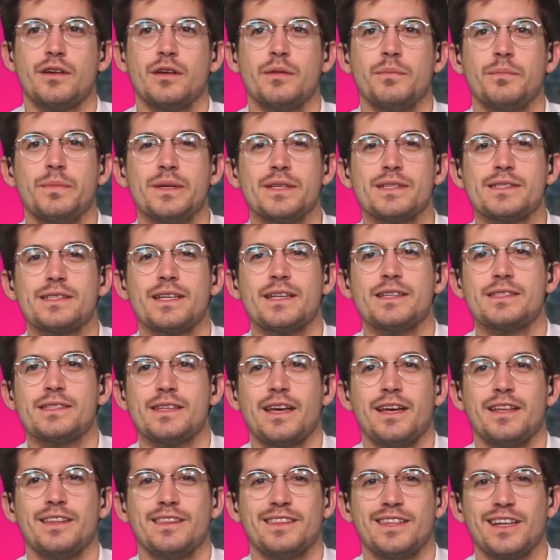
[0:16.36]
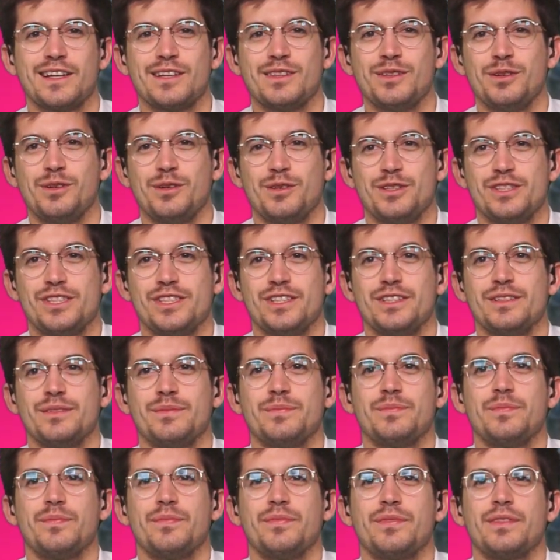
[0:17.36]
on business and technology.
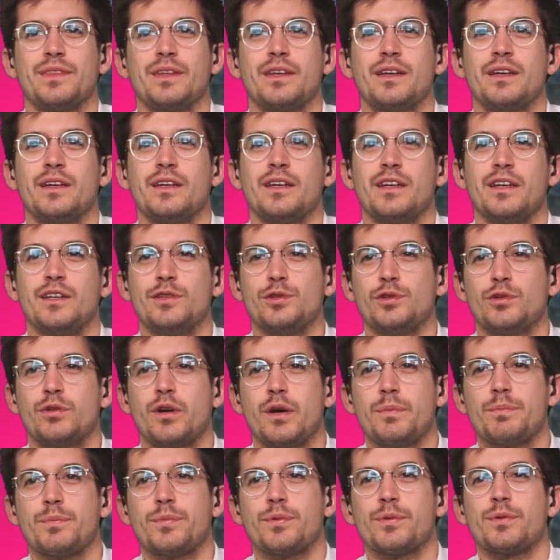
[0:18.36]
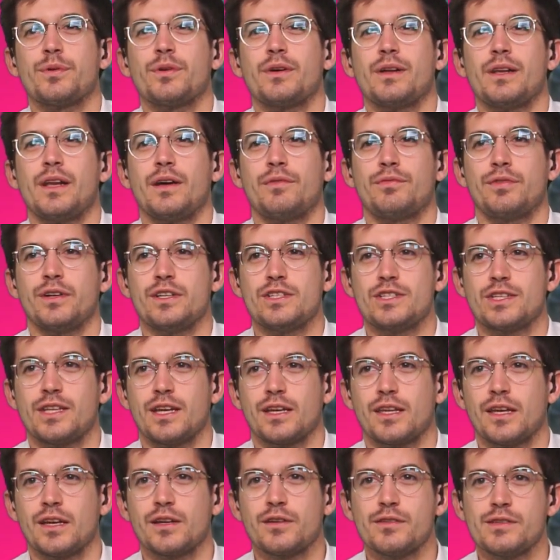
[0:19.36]
In Europe, La French
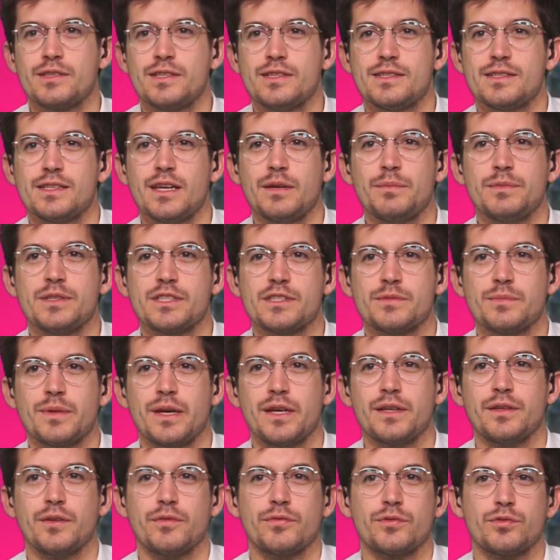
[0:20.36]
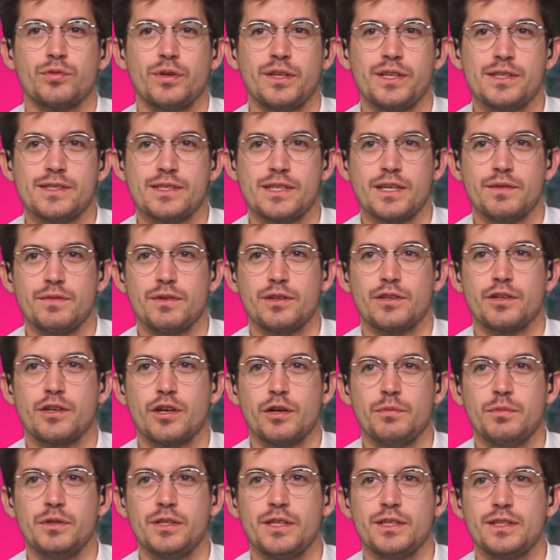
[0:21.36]
Tech ecosystem is made of 27
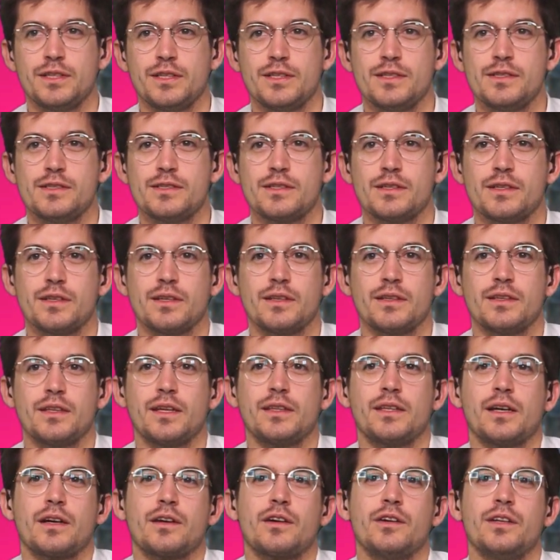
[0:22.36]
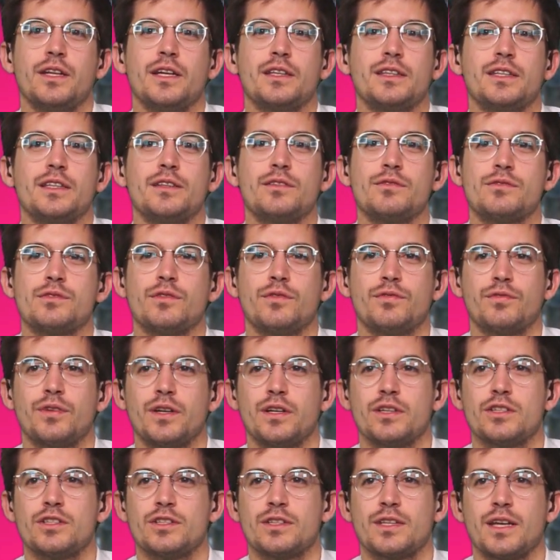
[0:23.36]
communities that are connected to the
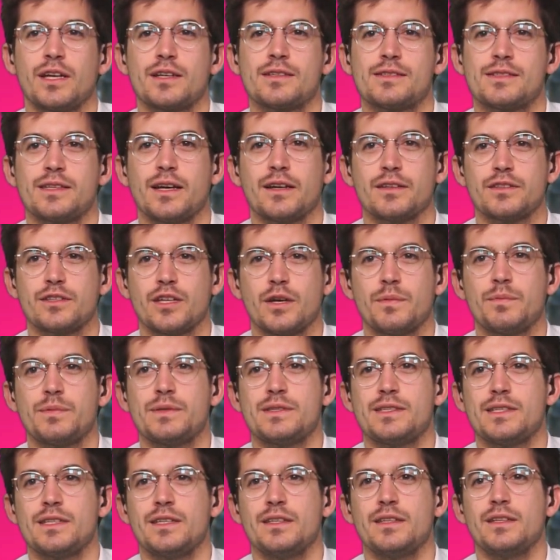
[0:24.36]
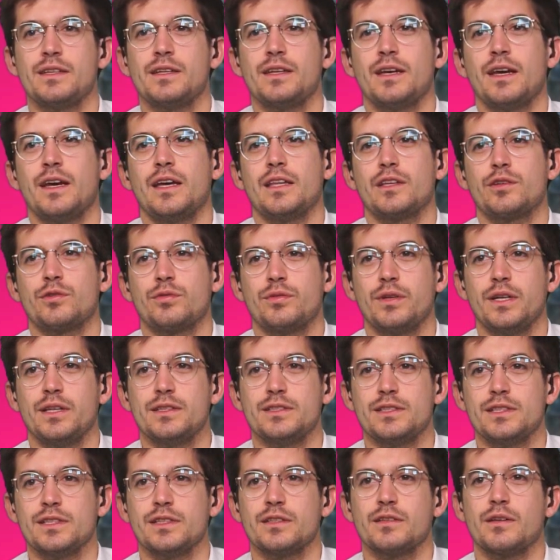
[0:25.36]
French tech startup scene and
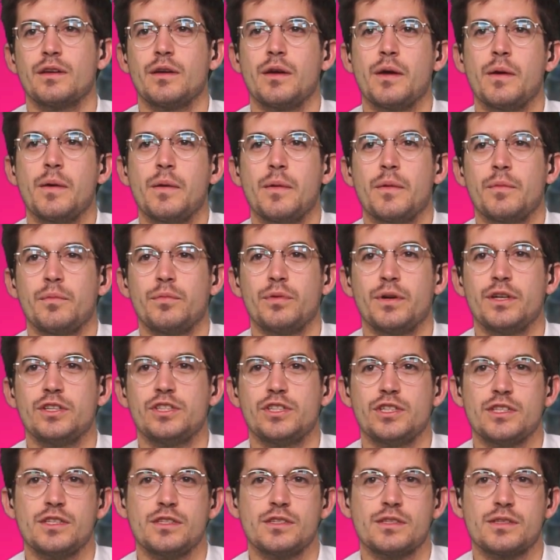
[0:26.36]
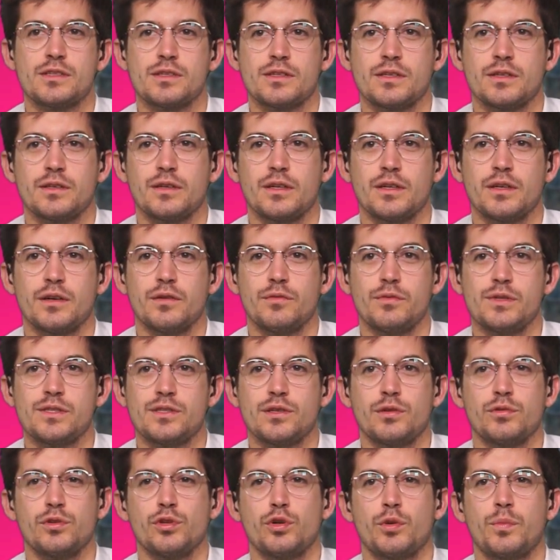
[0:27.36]
creating bridges with
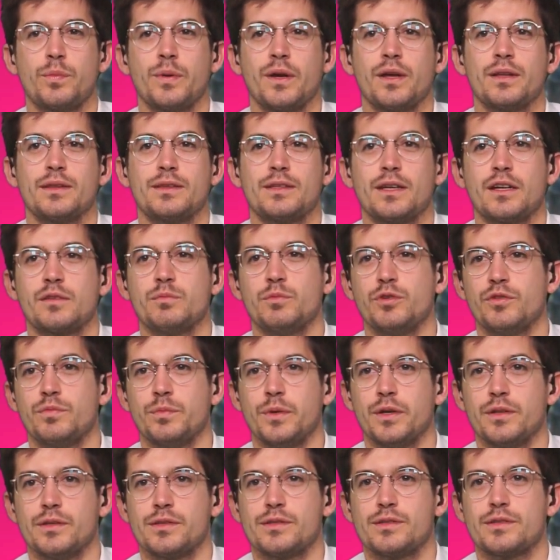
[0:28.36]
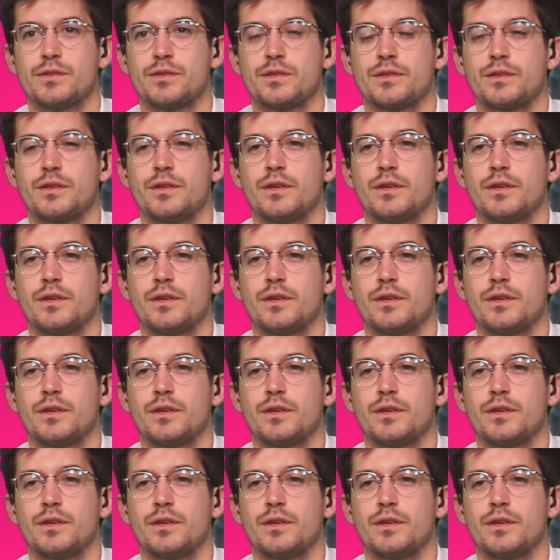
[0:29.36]
the European tech movements.